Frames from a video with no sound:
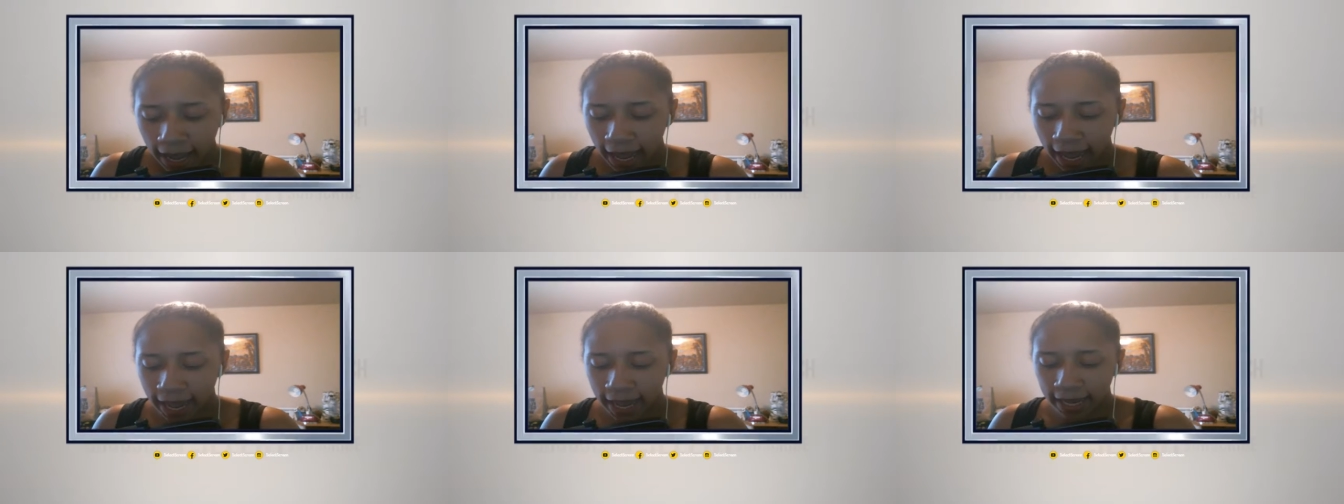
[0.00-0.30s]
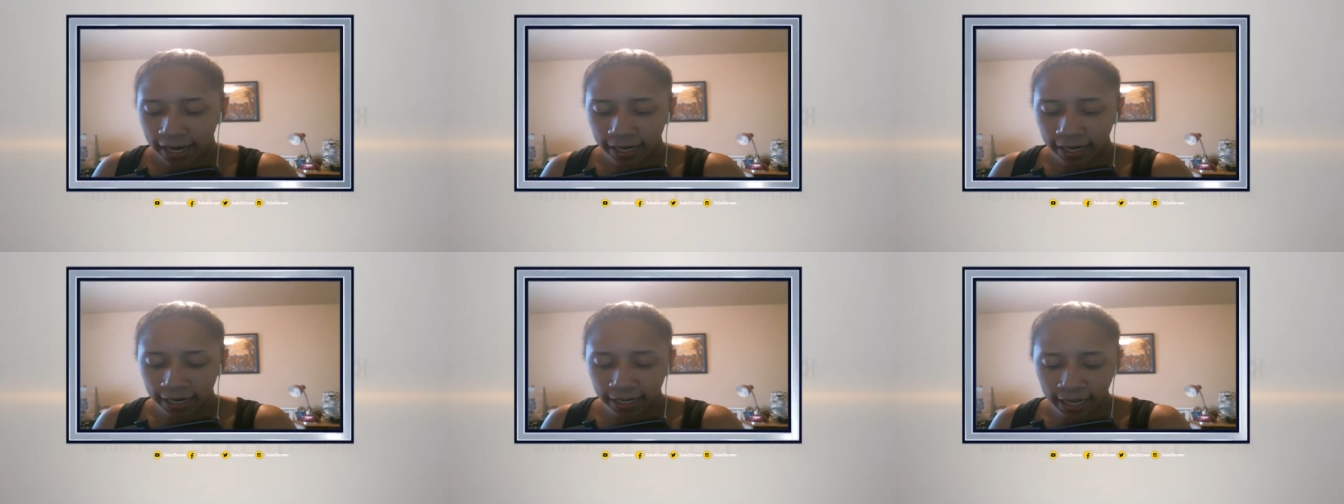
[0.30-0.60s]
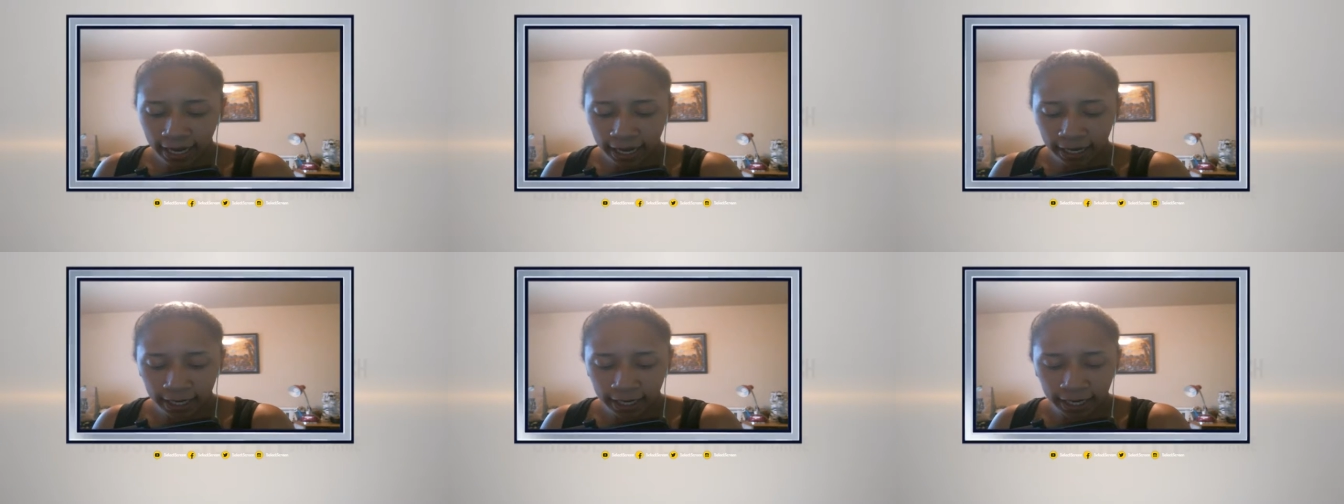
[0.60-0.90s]
and
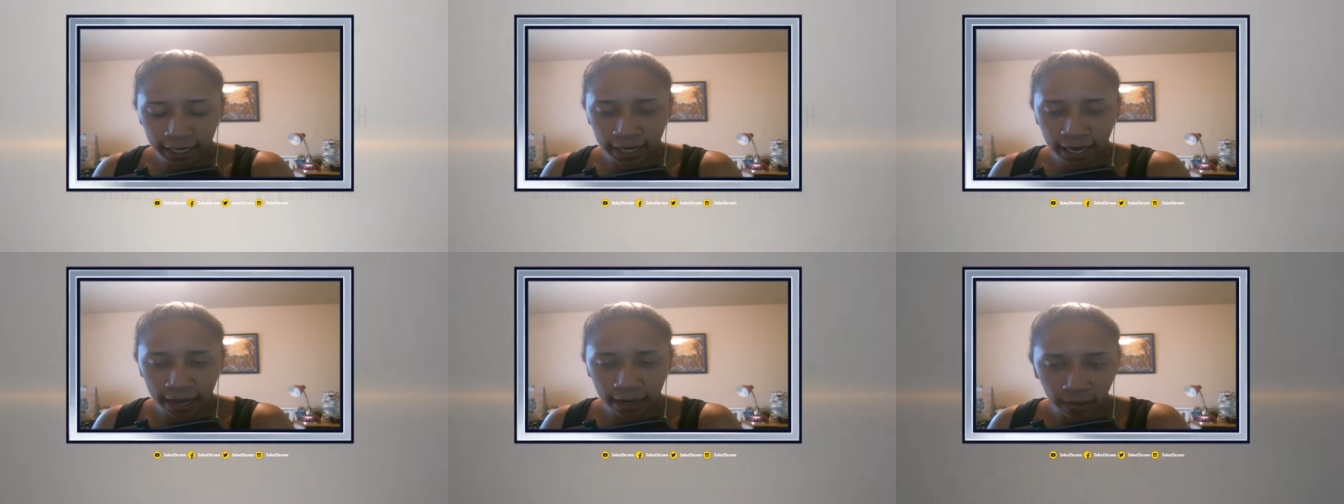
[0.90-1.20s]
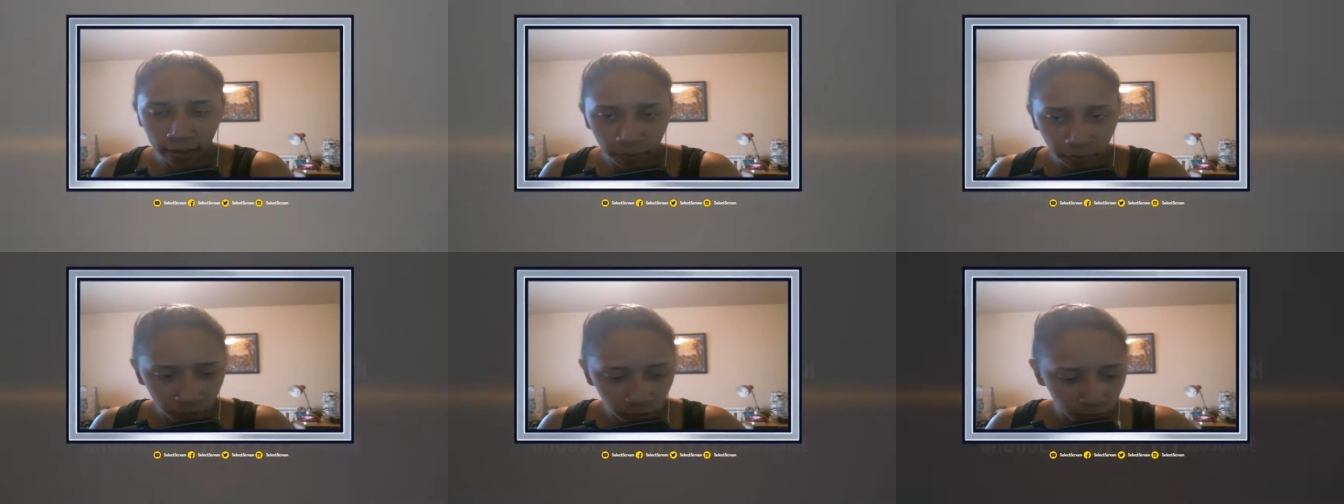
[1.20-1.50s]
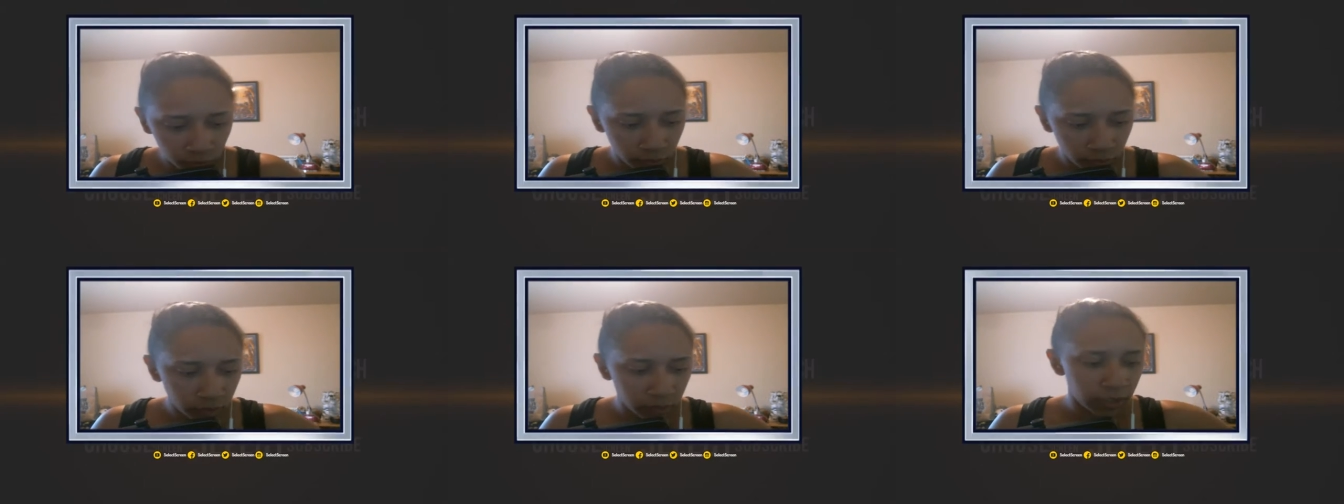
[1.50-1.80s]
yet it kind of
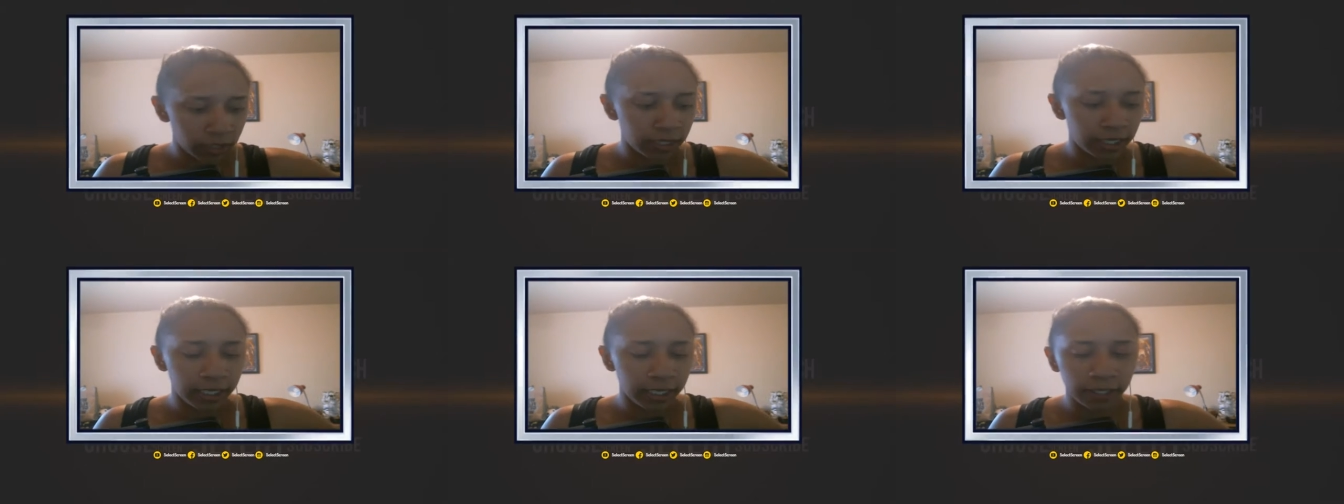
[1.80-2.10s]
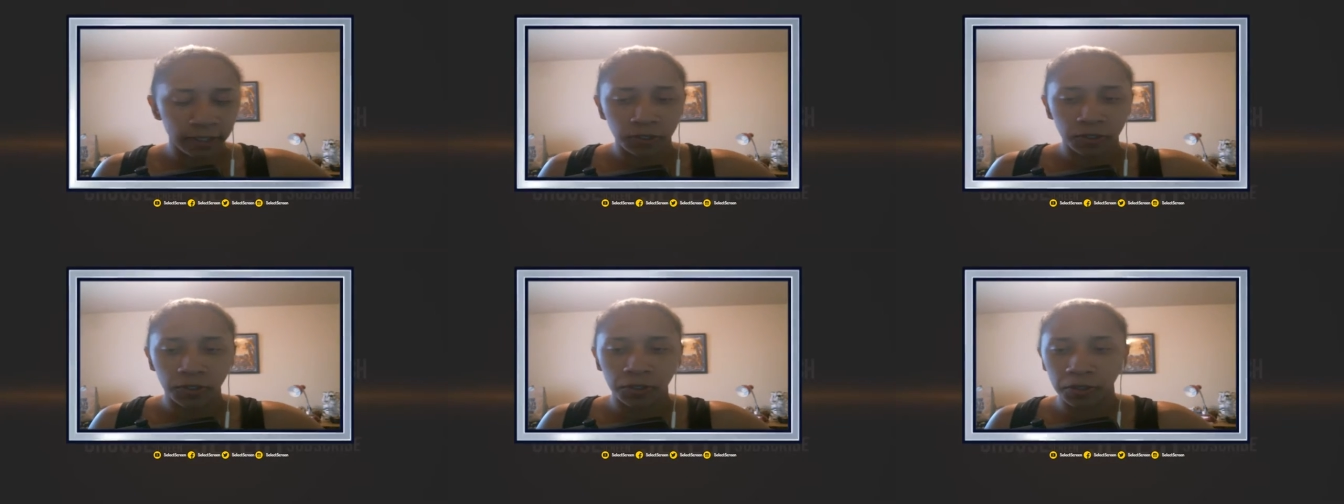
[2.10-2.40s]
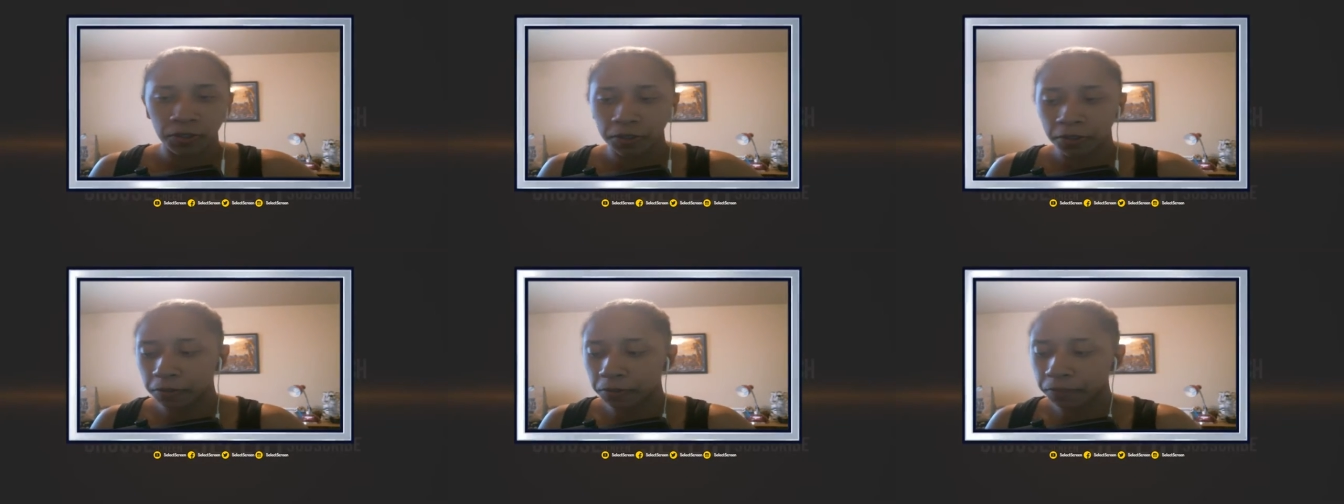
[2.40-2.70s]
pulls it
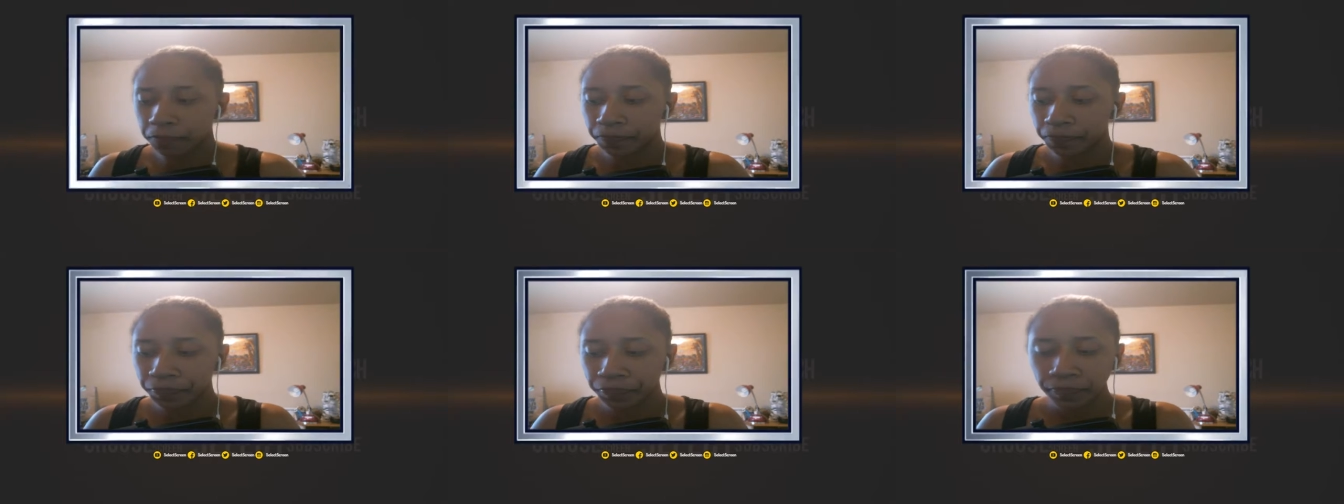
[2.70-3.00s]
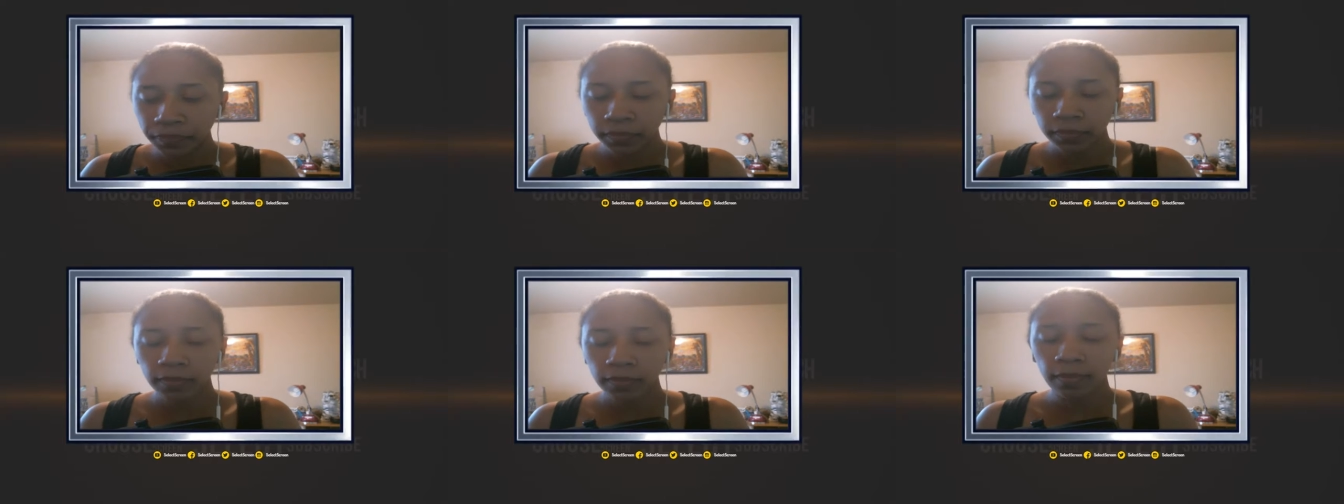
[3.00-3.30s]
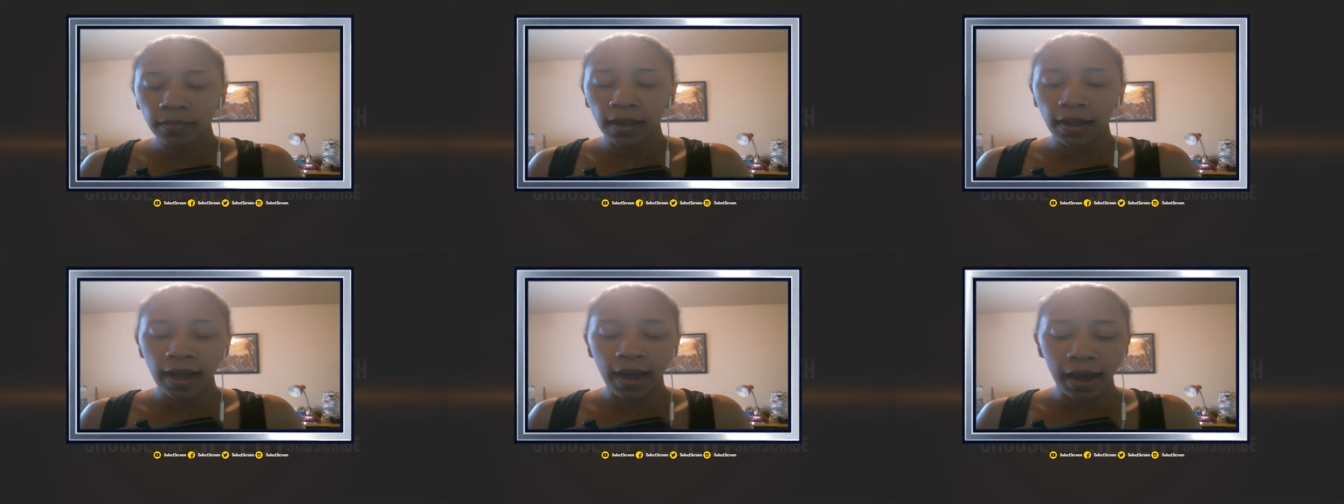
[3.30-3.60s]
into
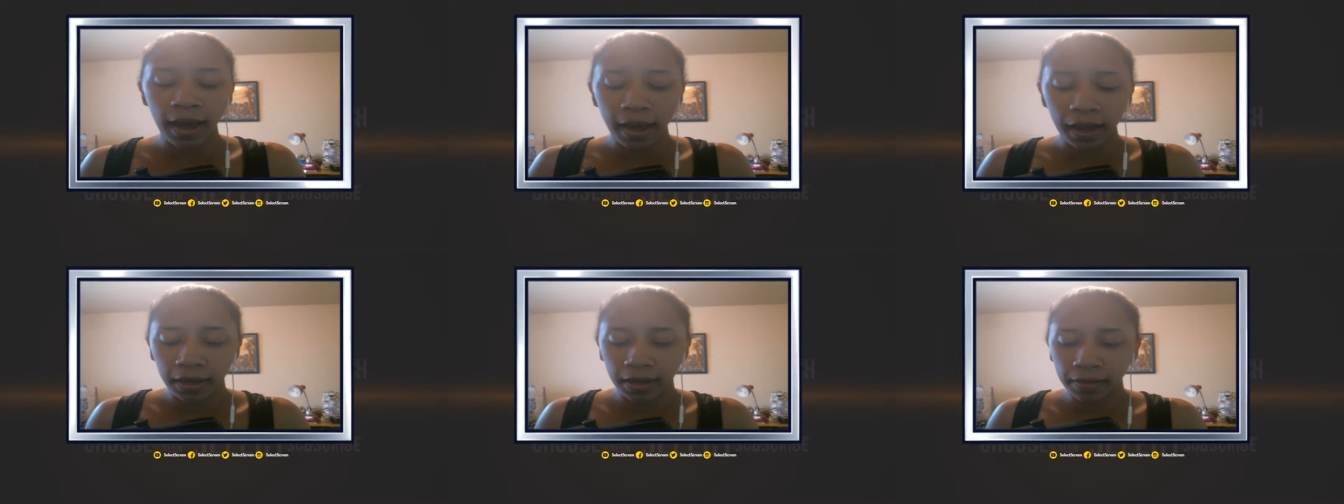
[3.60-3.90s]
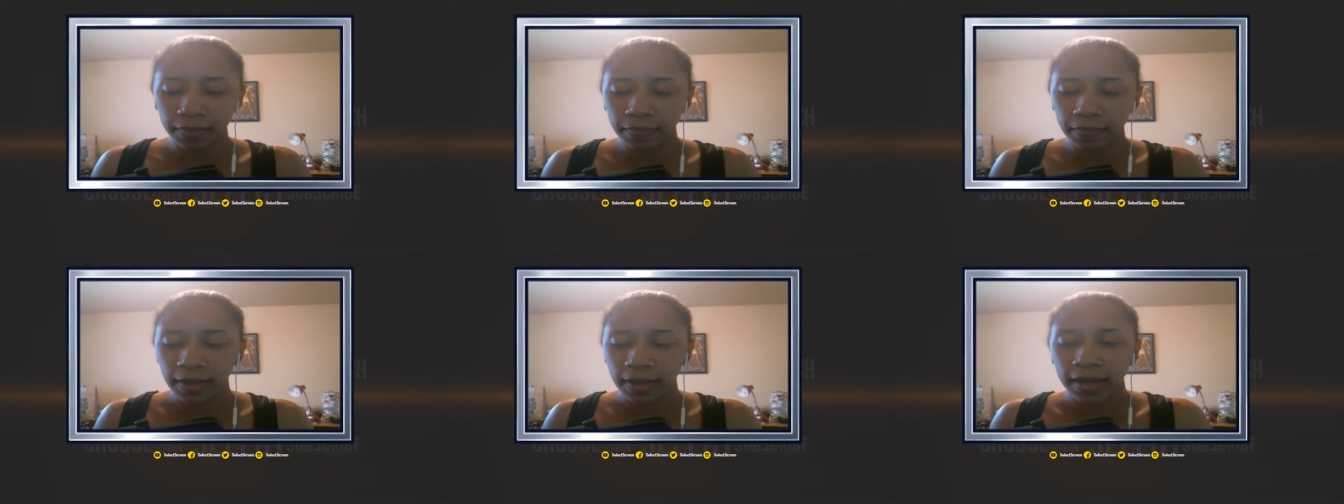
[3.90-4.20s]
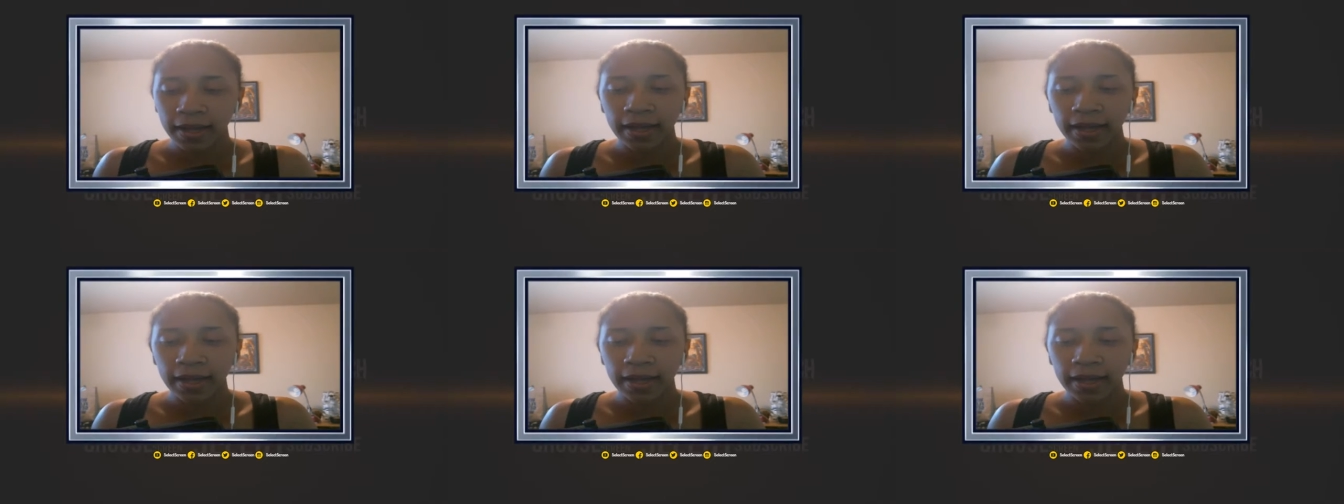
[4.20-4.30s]
um,